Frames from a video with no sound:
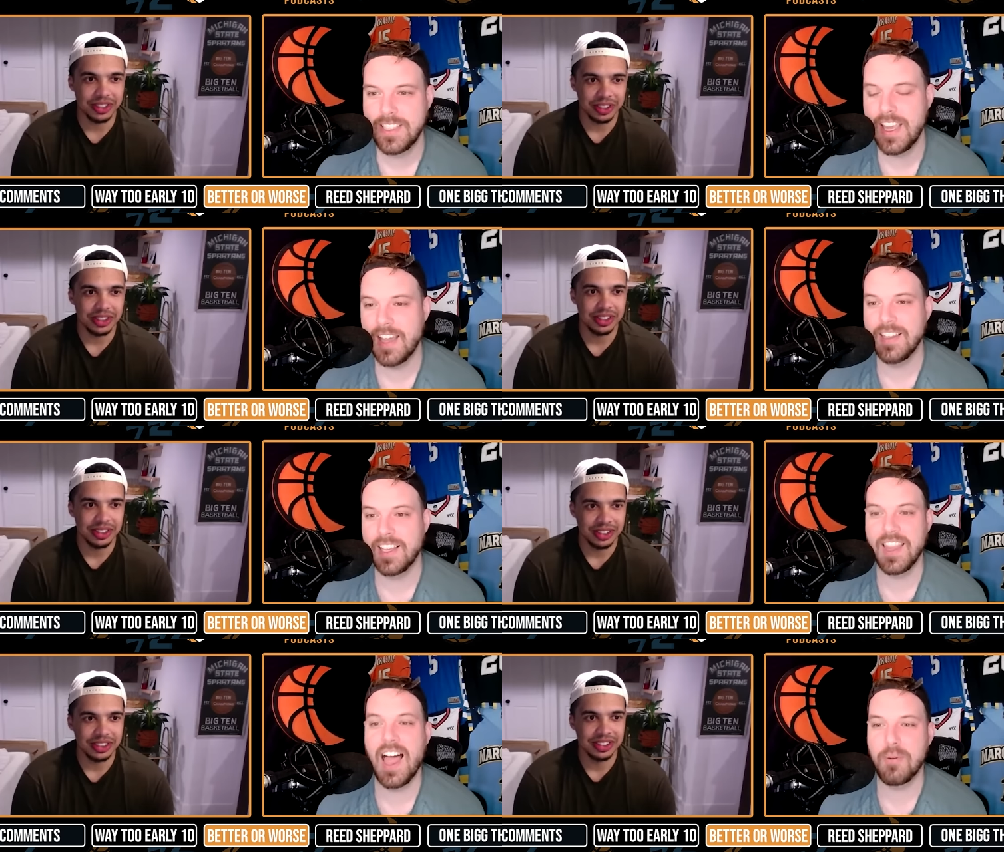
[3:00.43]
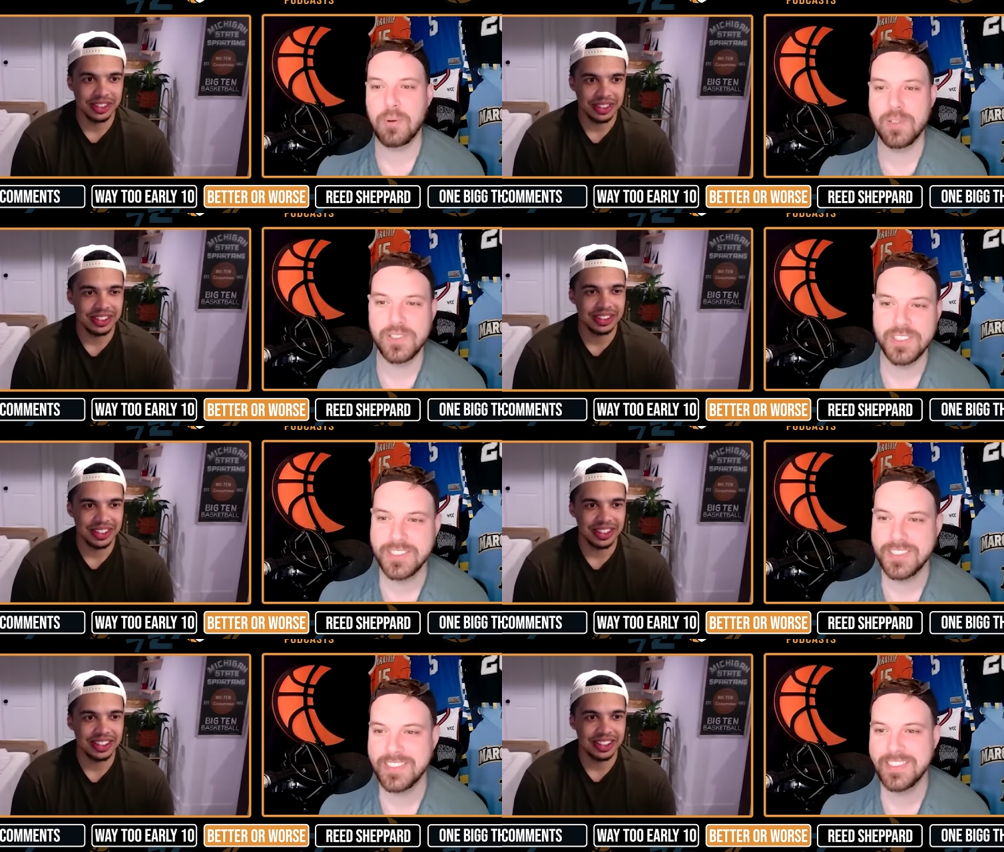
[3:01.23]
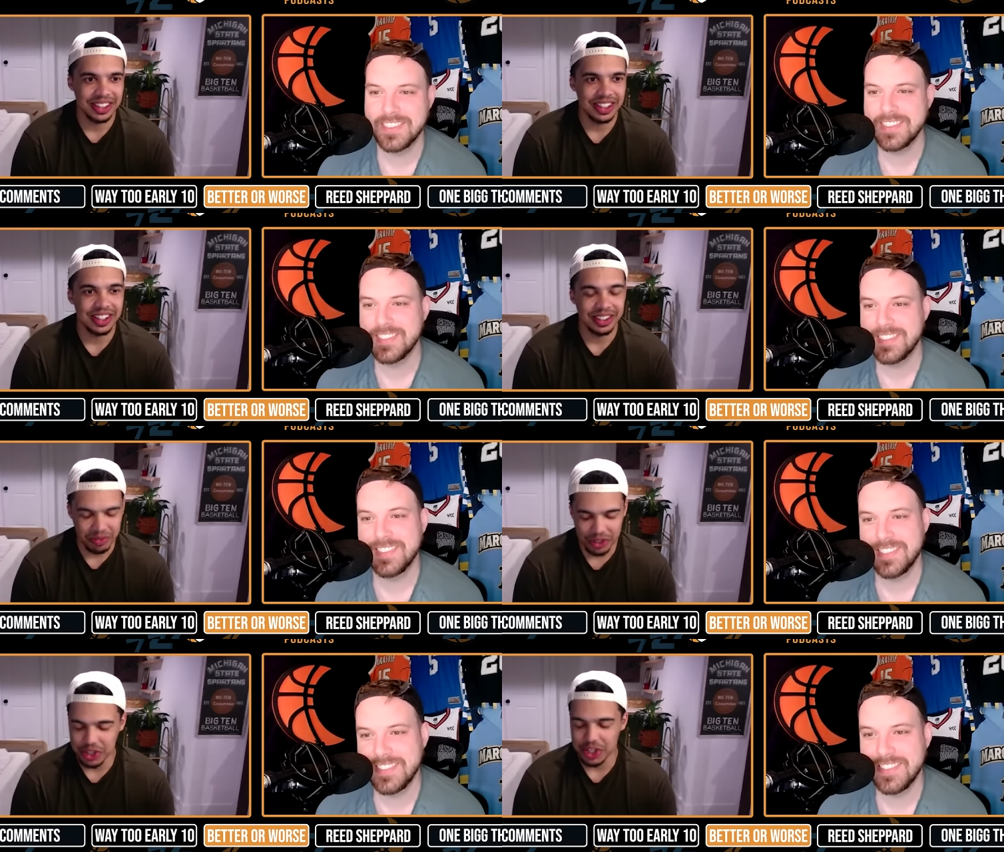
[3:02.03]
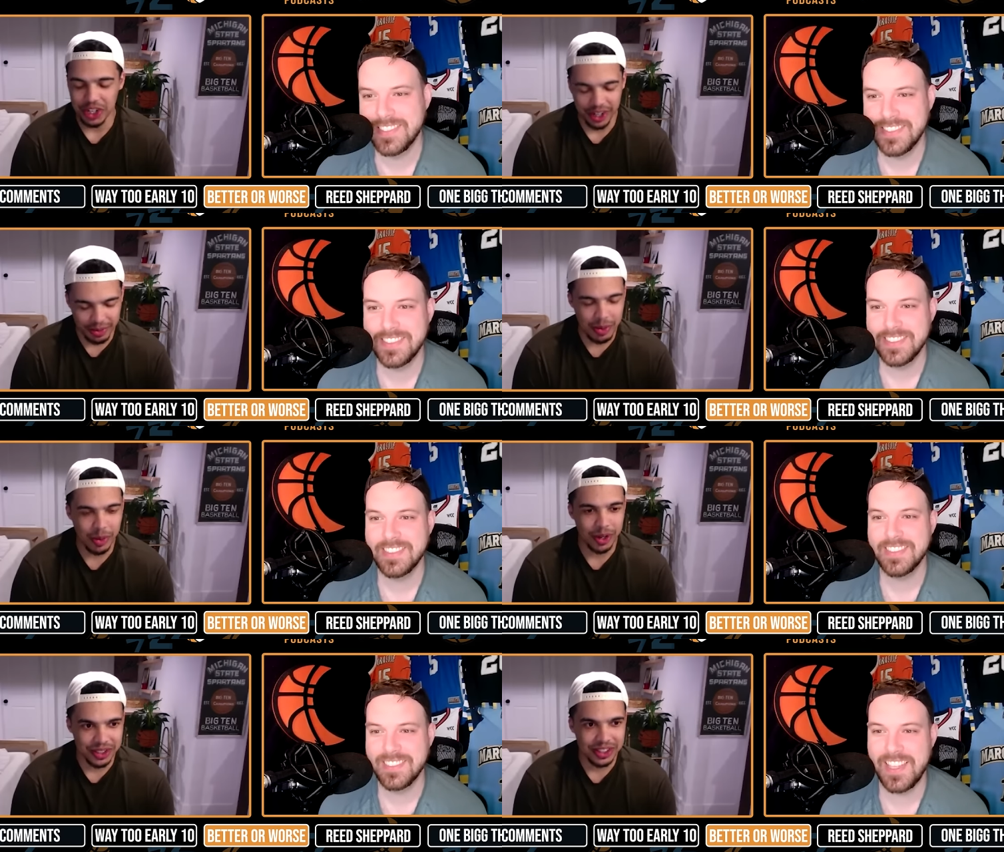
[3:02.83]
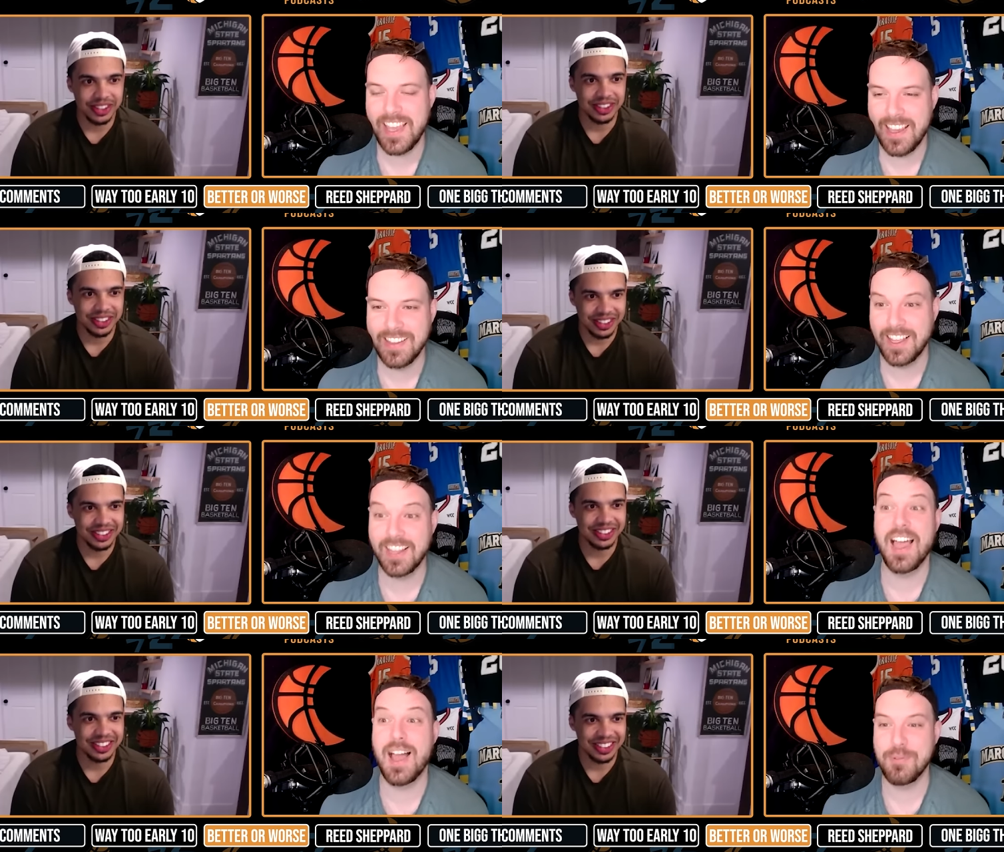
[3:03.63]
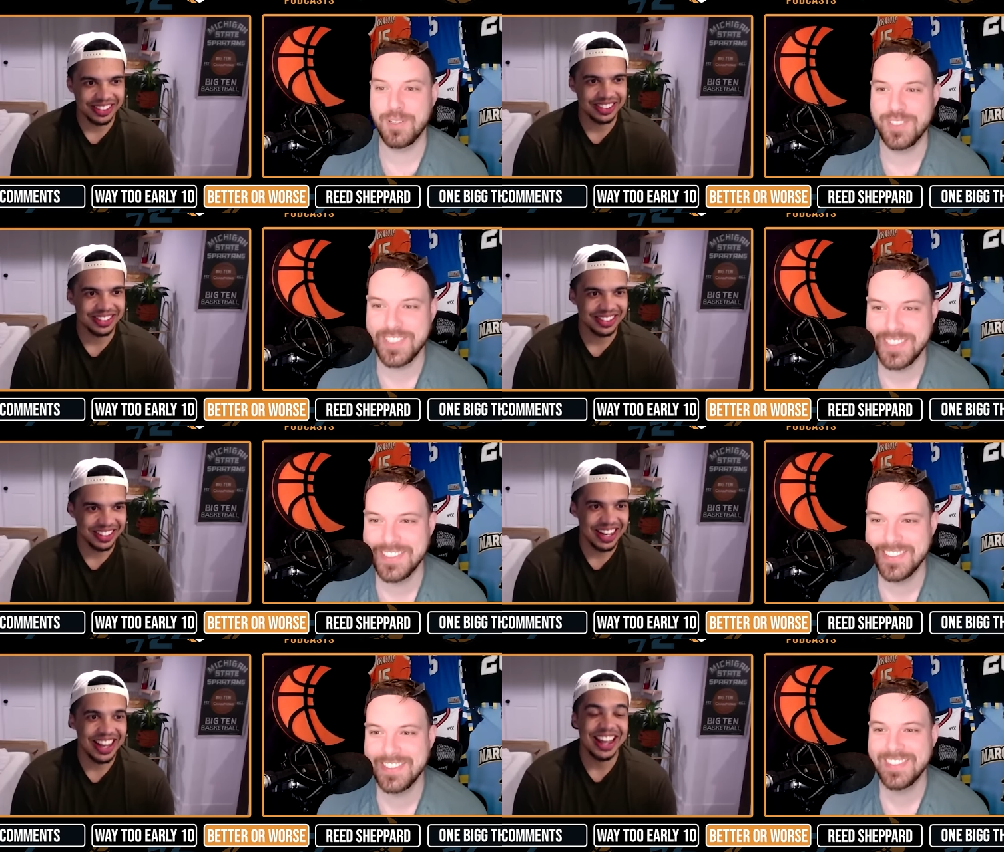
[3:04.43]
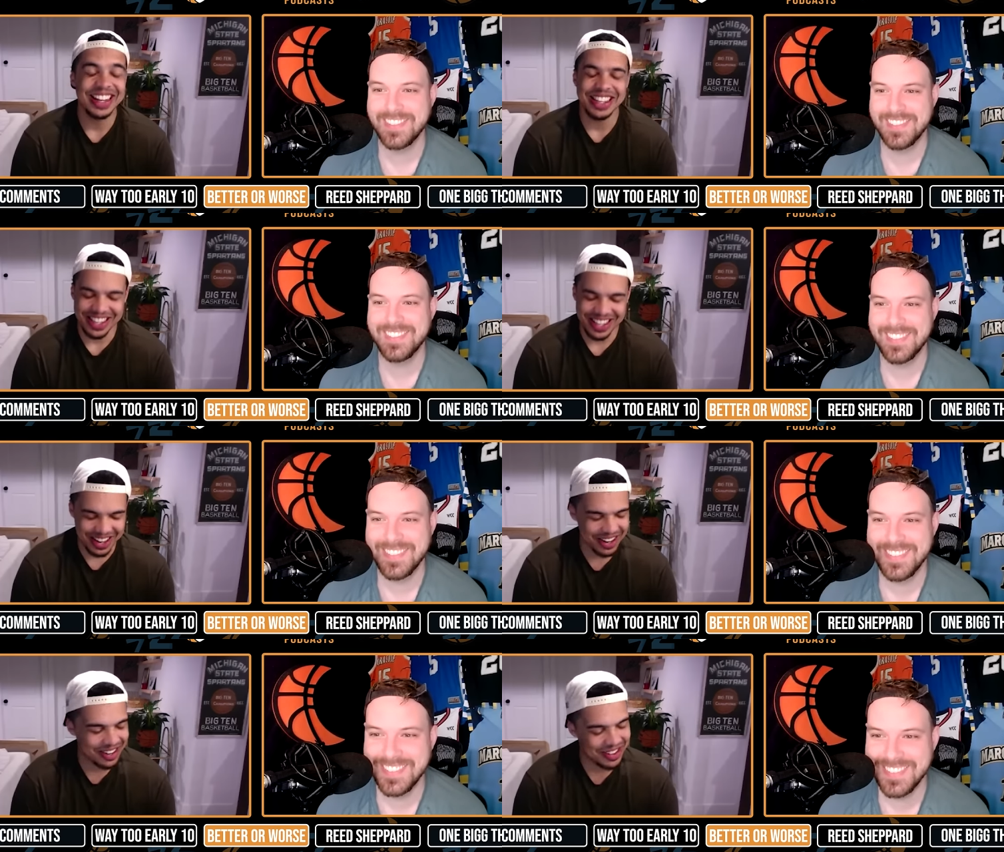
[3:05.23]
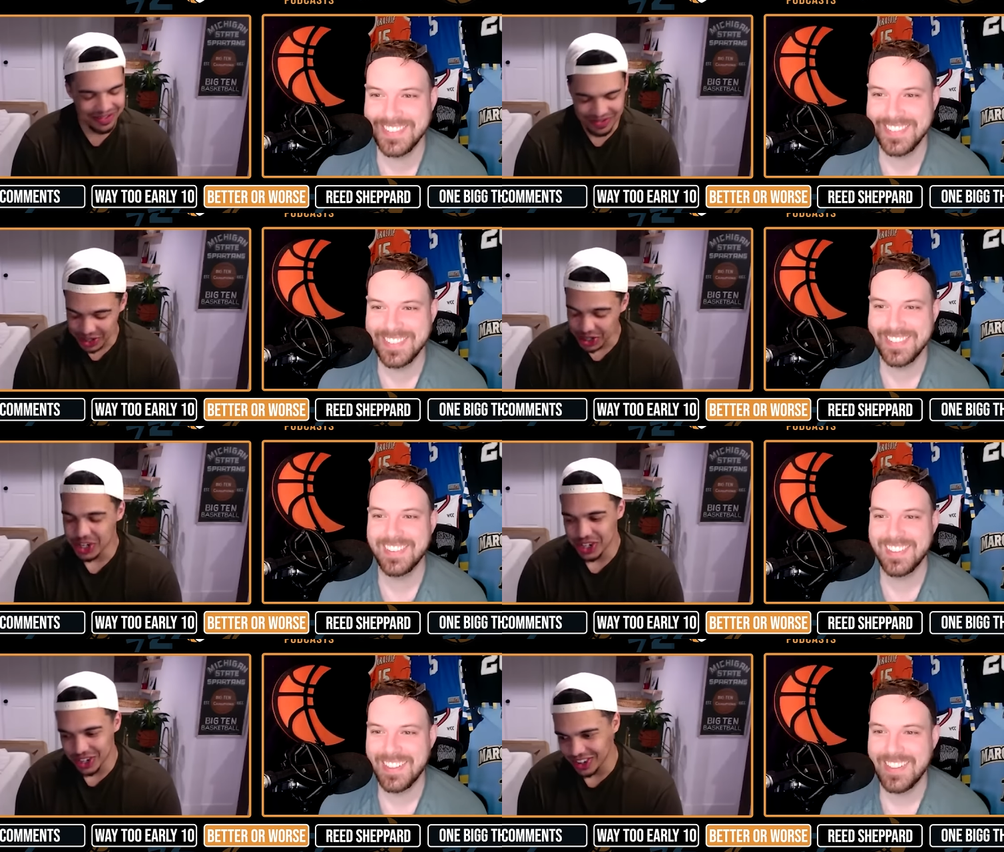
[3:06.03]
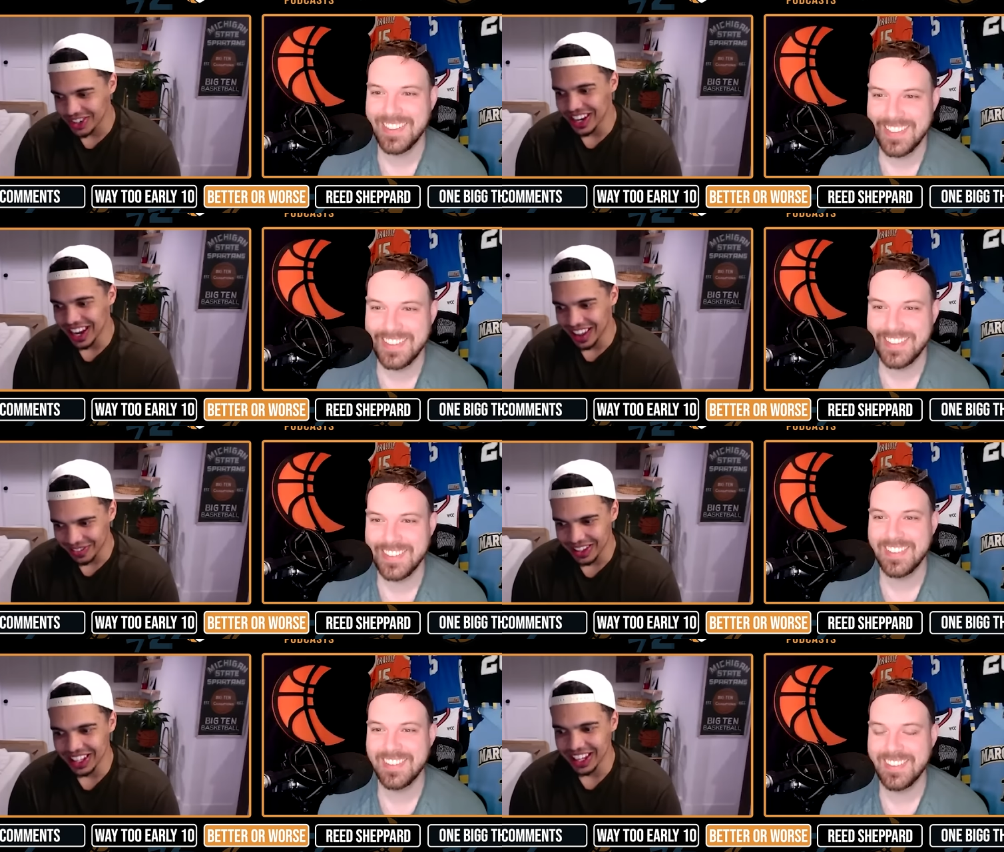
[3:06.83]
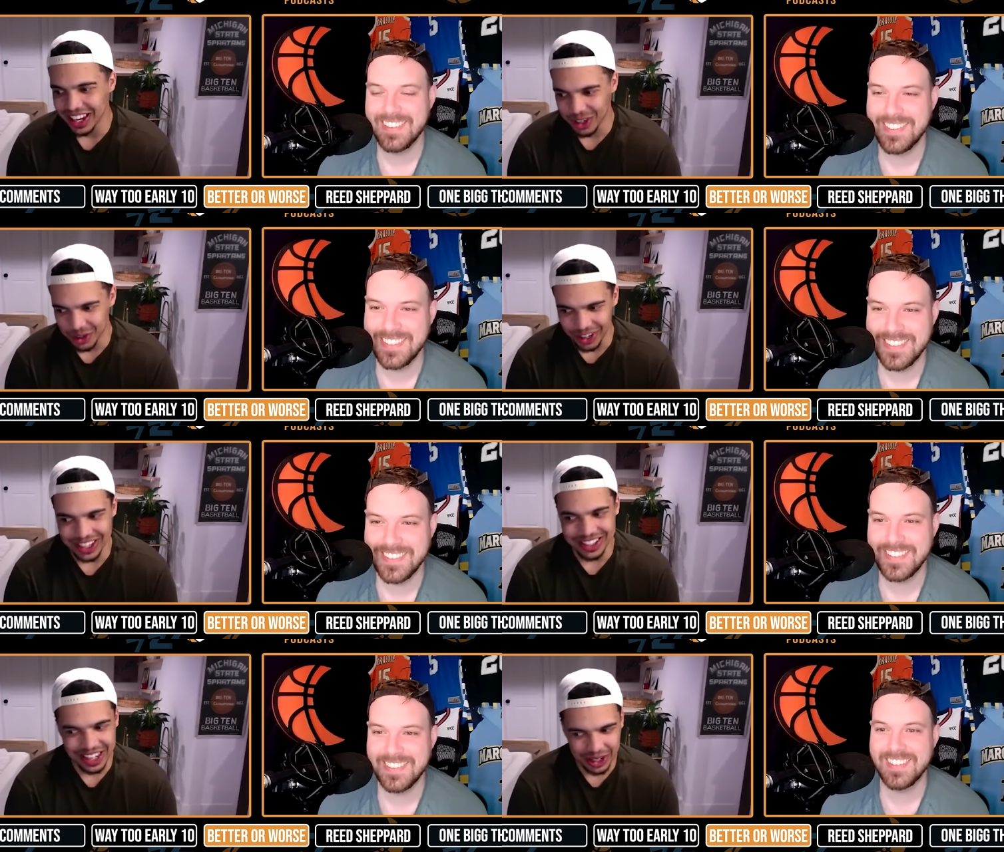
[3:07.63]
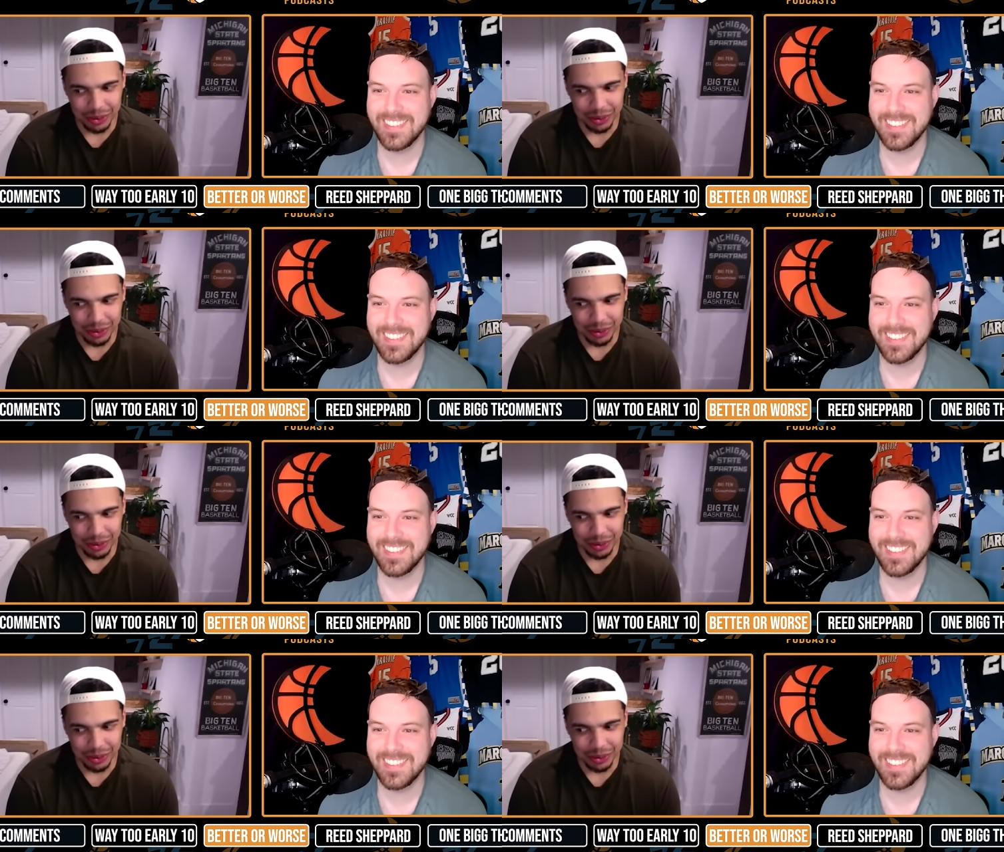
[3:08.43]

Speaker 1: Yeah, like a lot worse.
Speaker 2: For sure gonna be worse.
Speaker 1: Yeah, like a lot worse.
Speaker 2: For sure, definitely a great chance